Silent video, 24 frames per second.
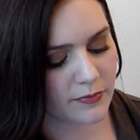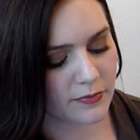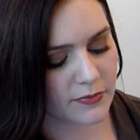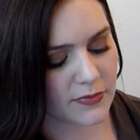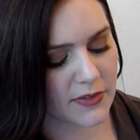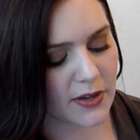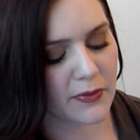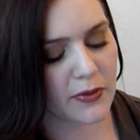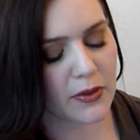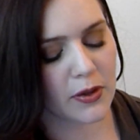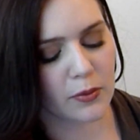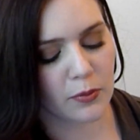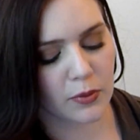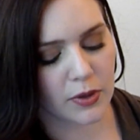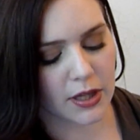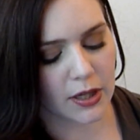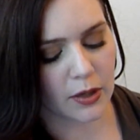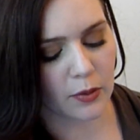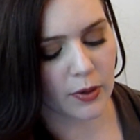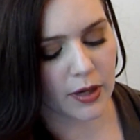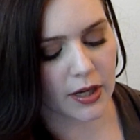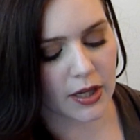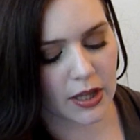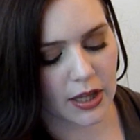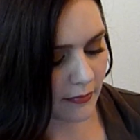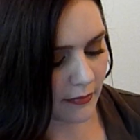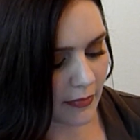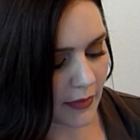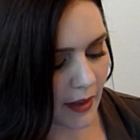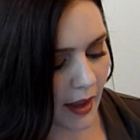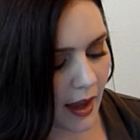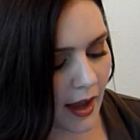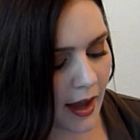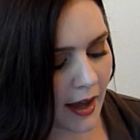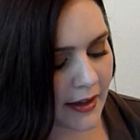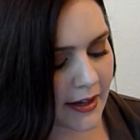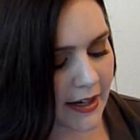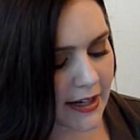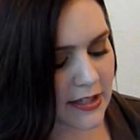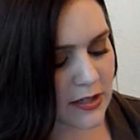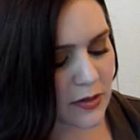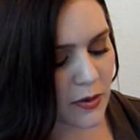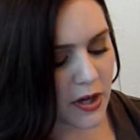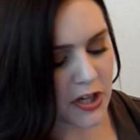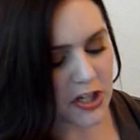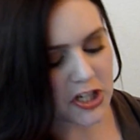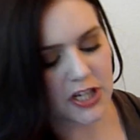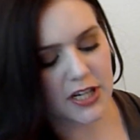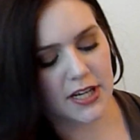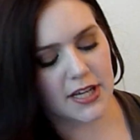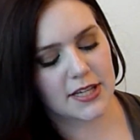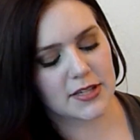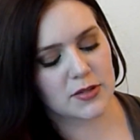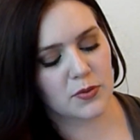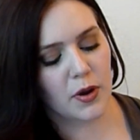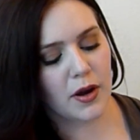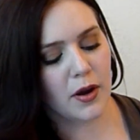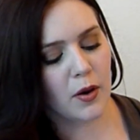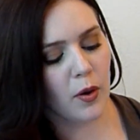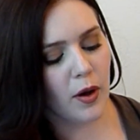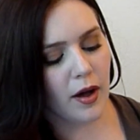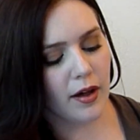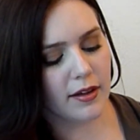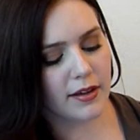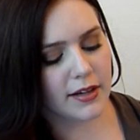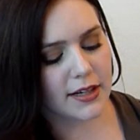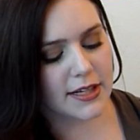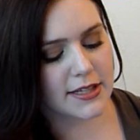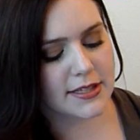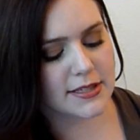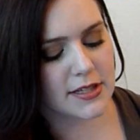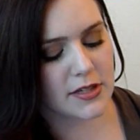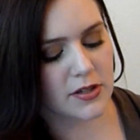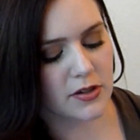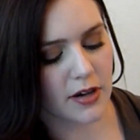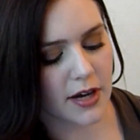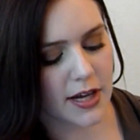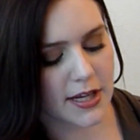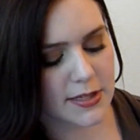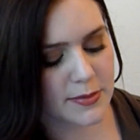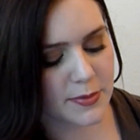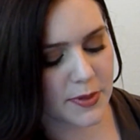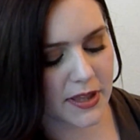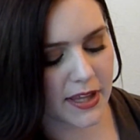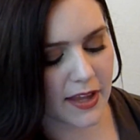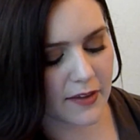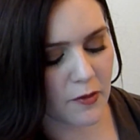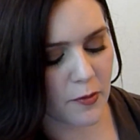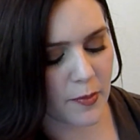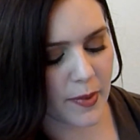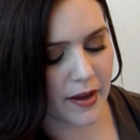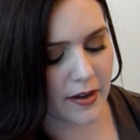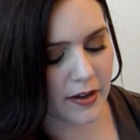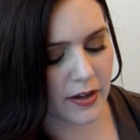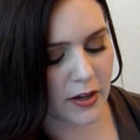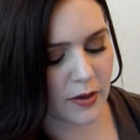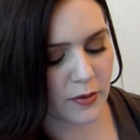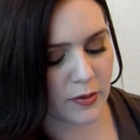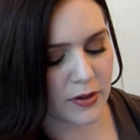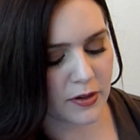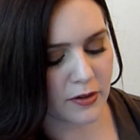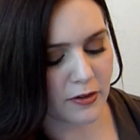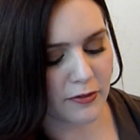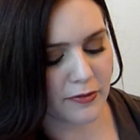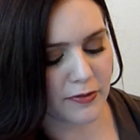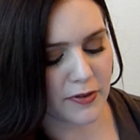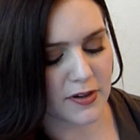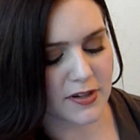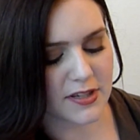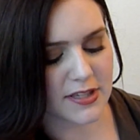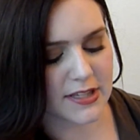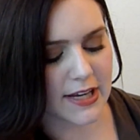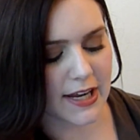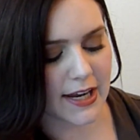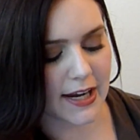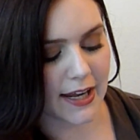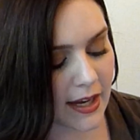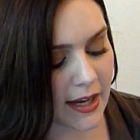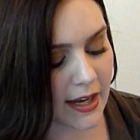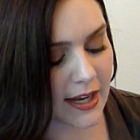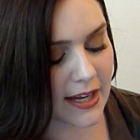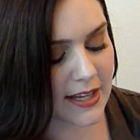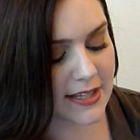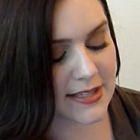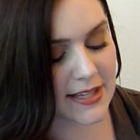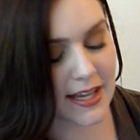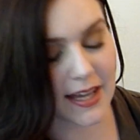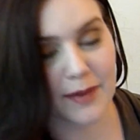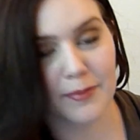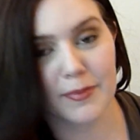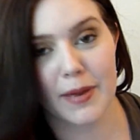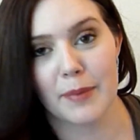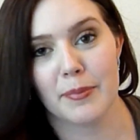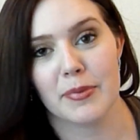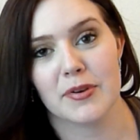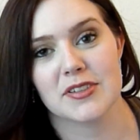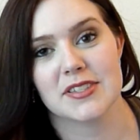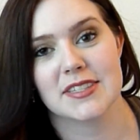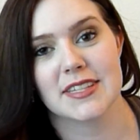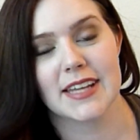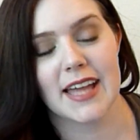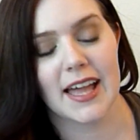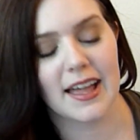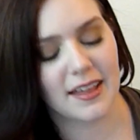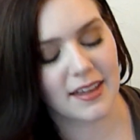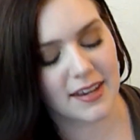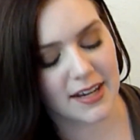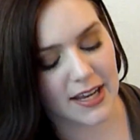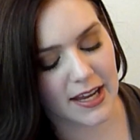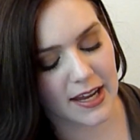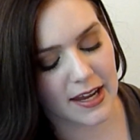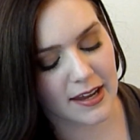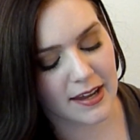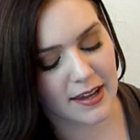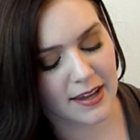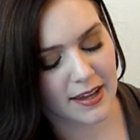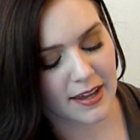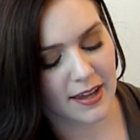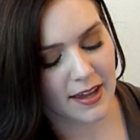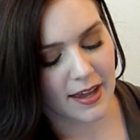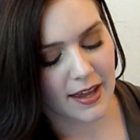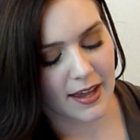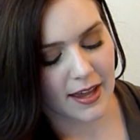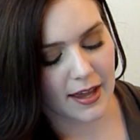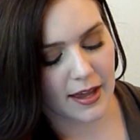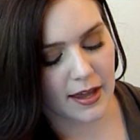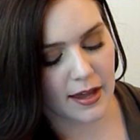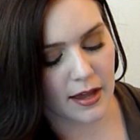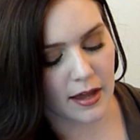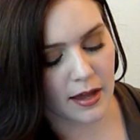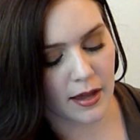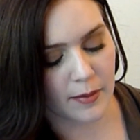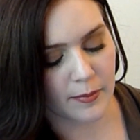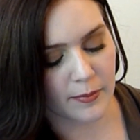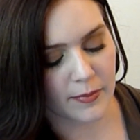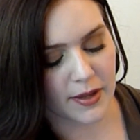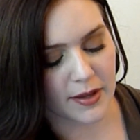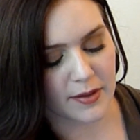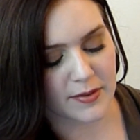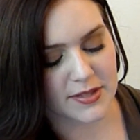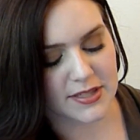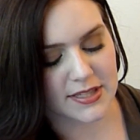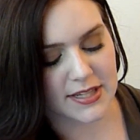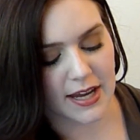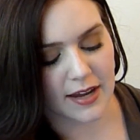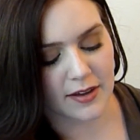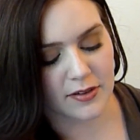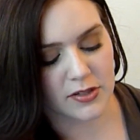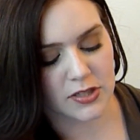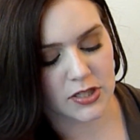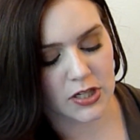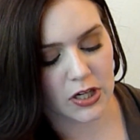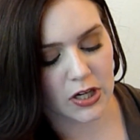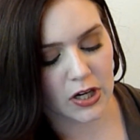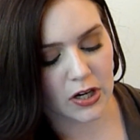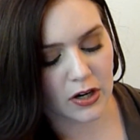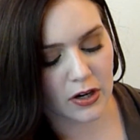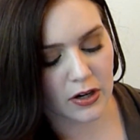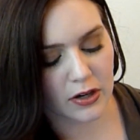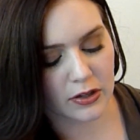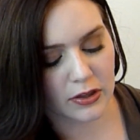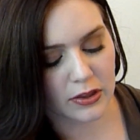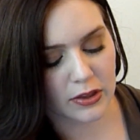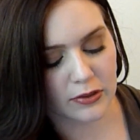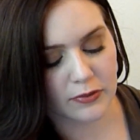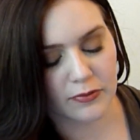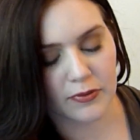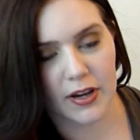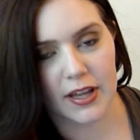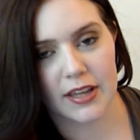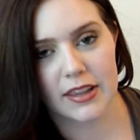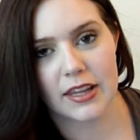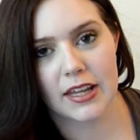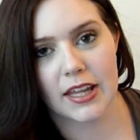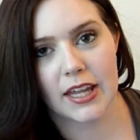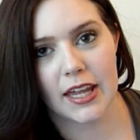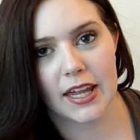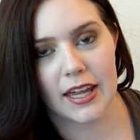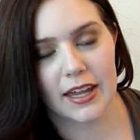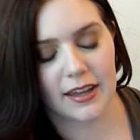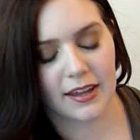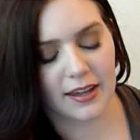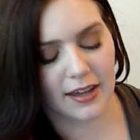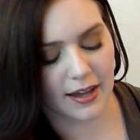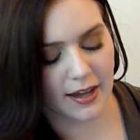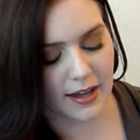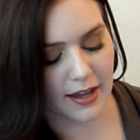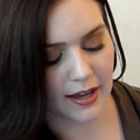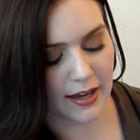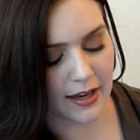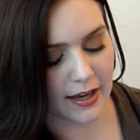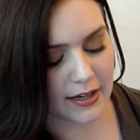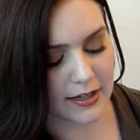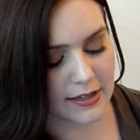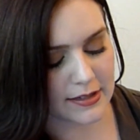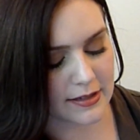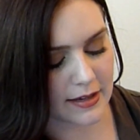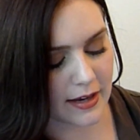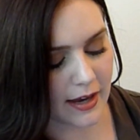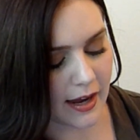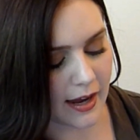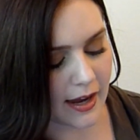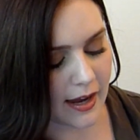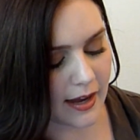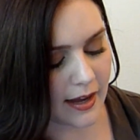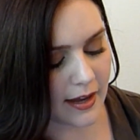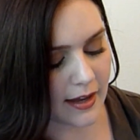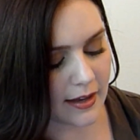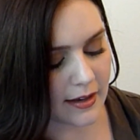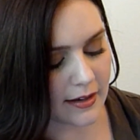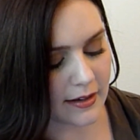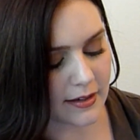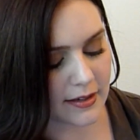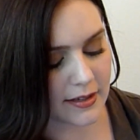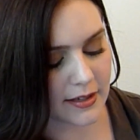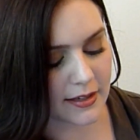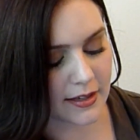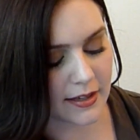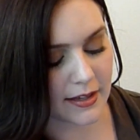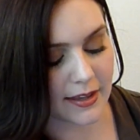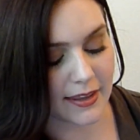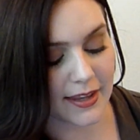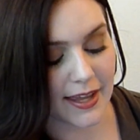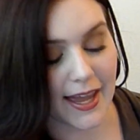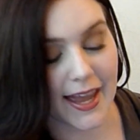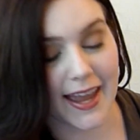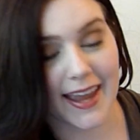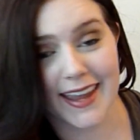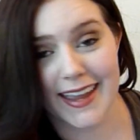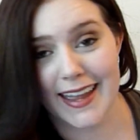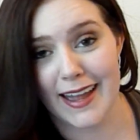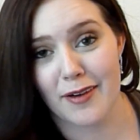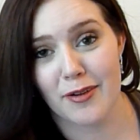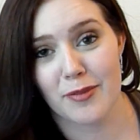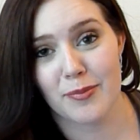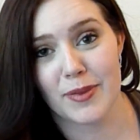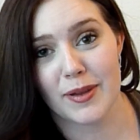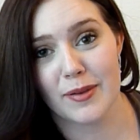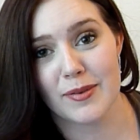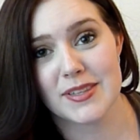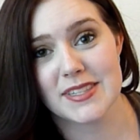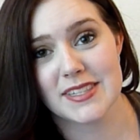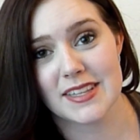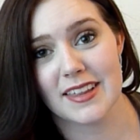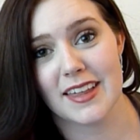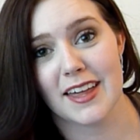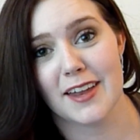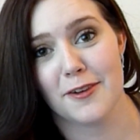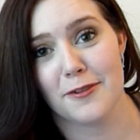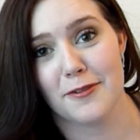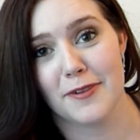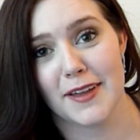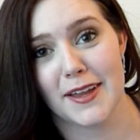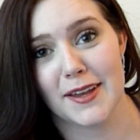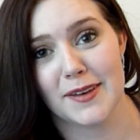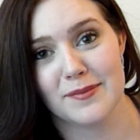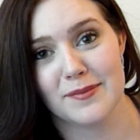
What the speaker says: definitely really quickly. Next question is, what qualities did your husband love about you when you were first dating? He said my personality, I was down to earth, friendly, kind, and that hanging out with me was a lot of fun.